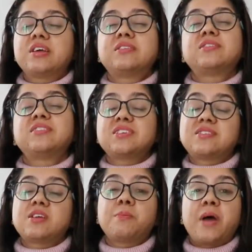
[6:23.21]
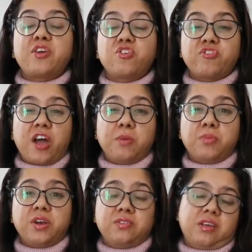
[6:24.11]
It's just a matter of 5
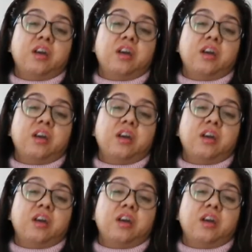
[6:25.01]
minutes.